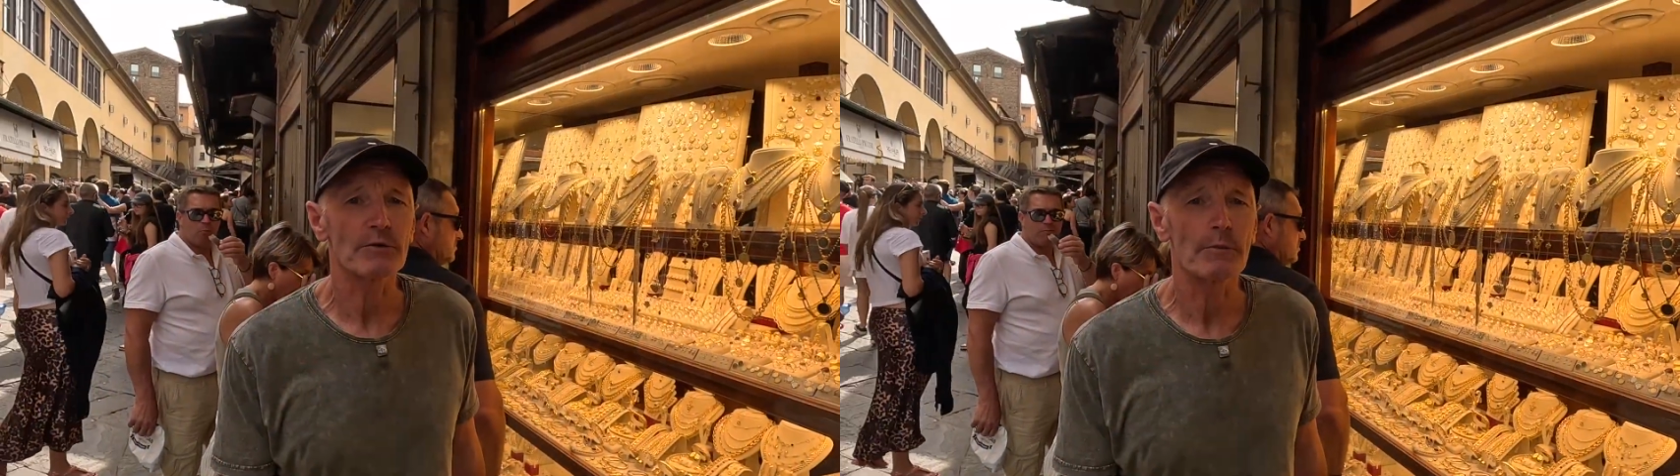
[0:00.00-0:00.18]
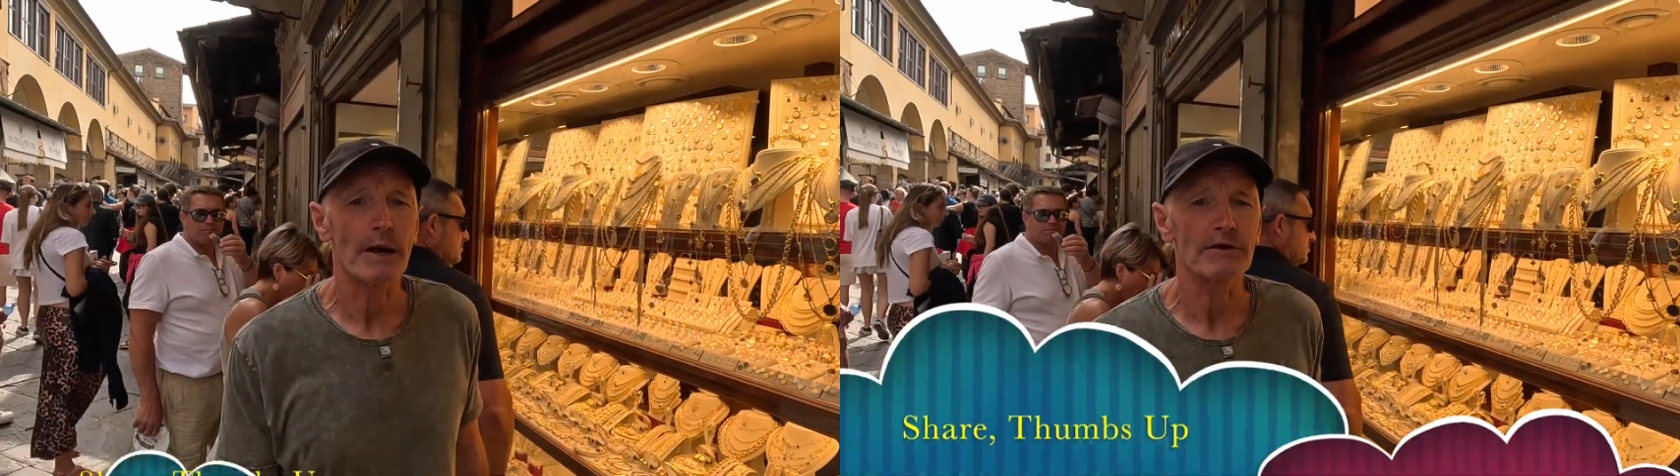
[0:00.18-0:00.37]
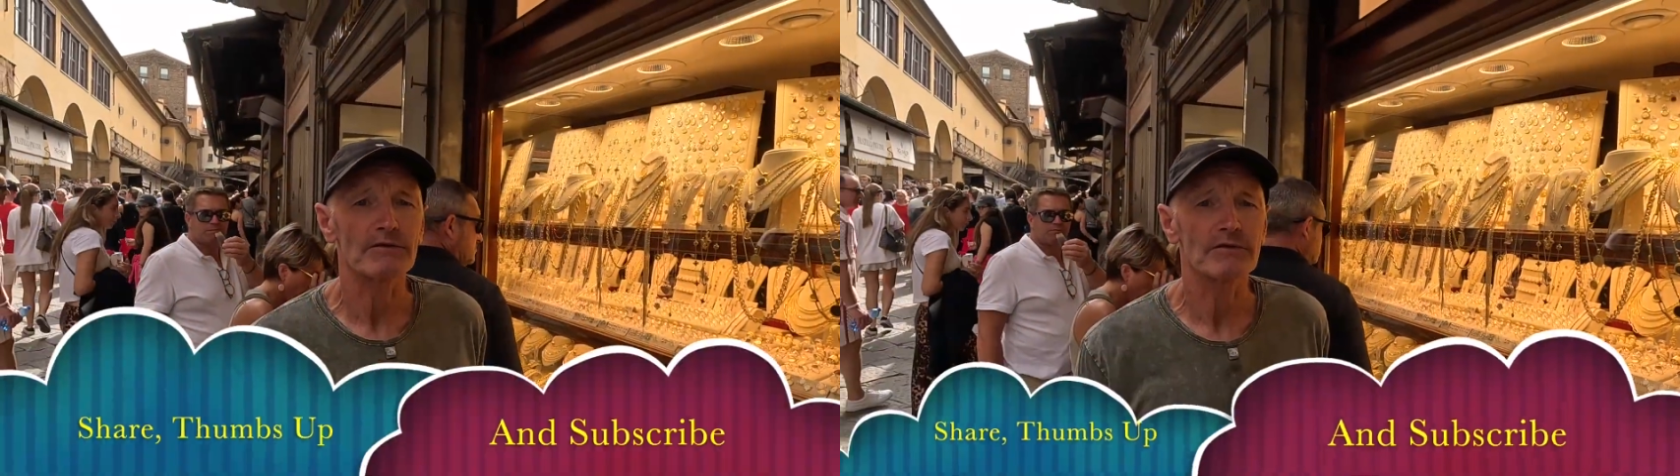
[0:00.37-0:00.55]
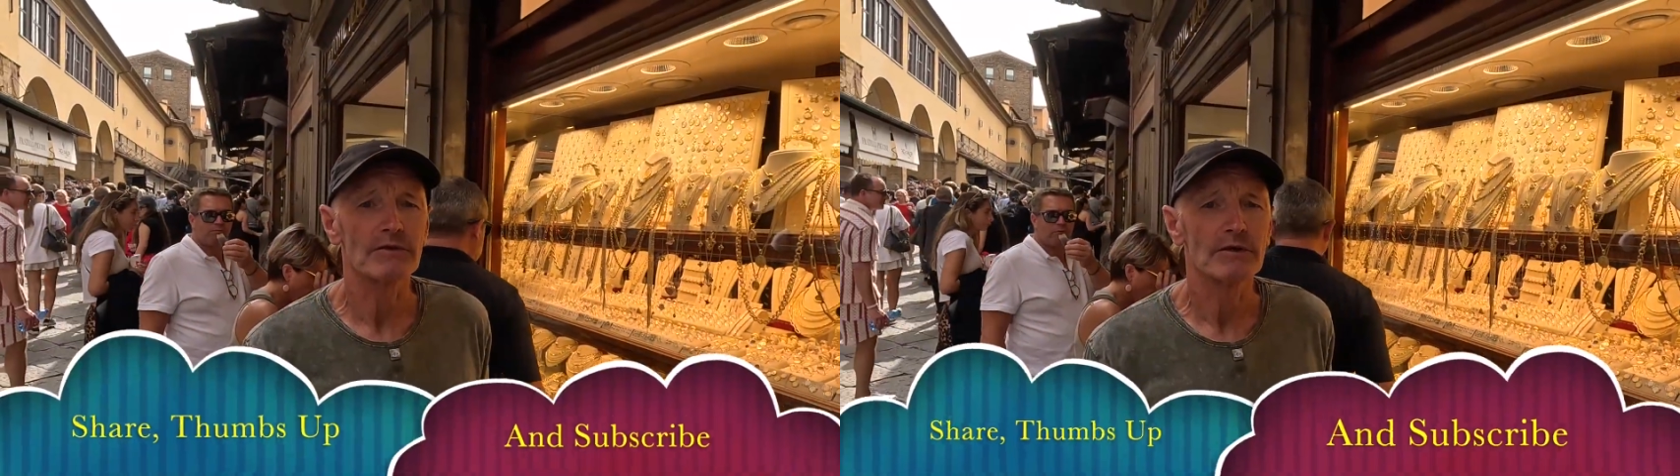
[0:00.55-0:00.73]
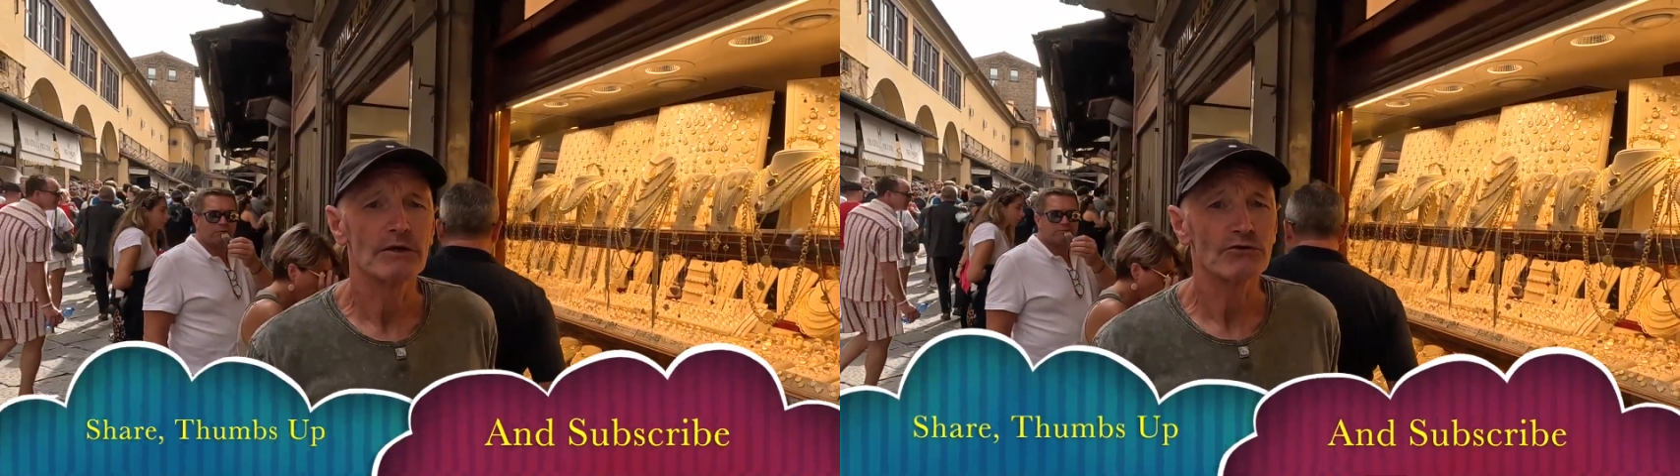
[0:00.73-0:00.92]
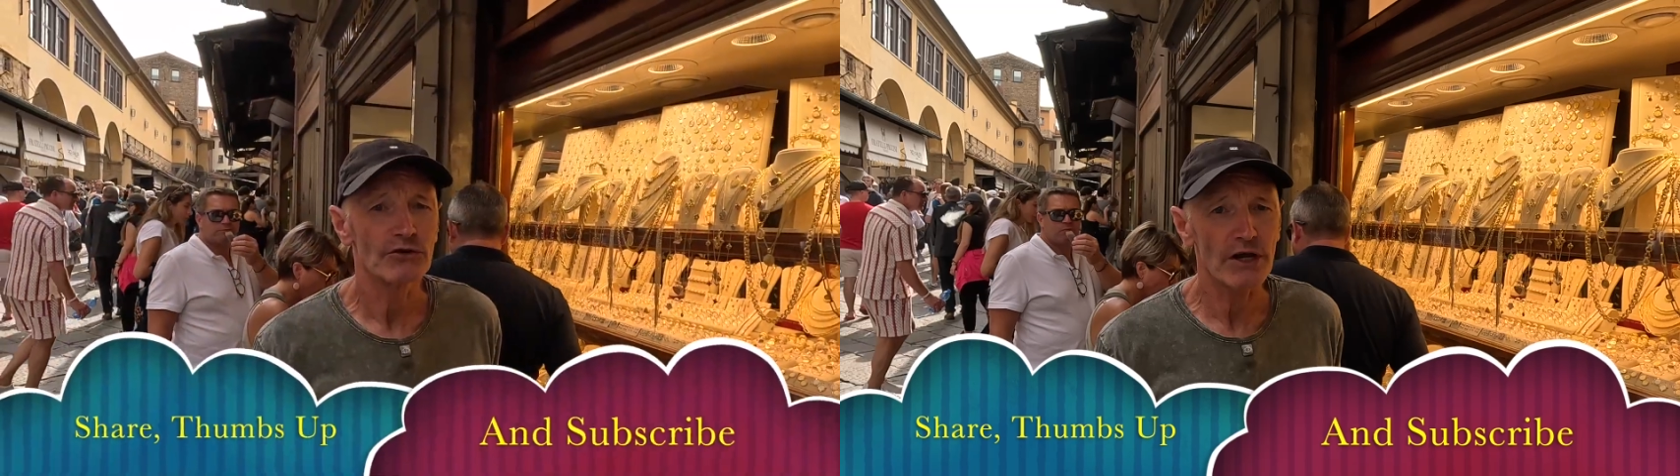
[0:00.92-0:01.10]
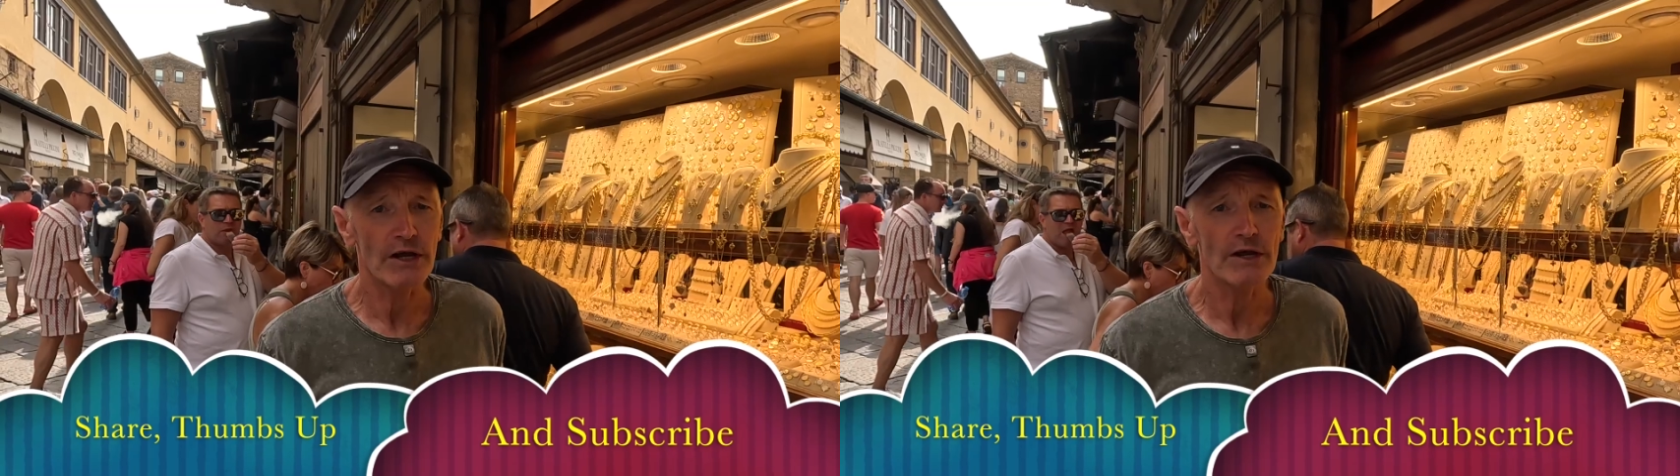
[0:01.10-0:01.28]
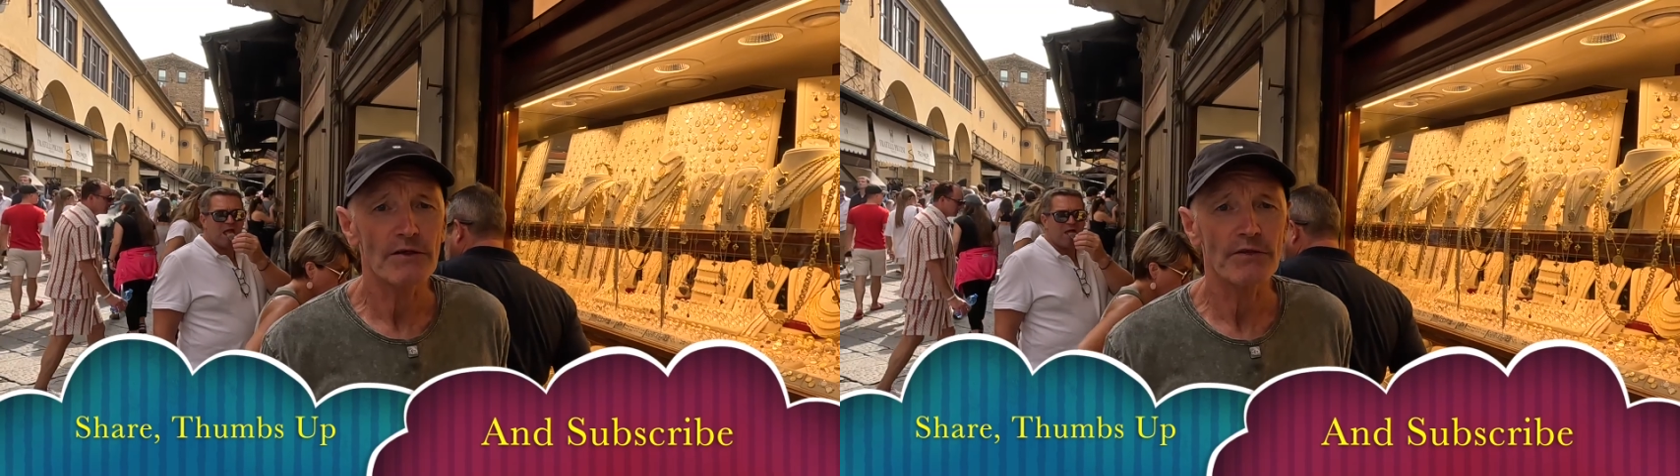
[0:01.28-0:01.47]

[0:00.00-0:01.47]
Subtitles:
with Pads. Share,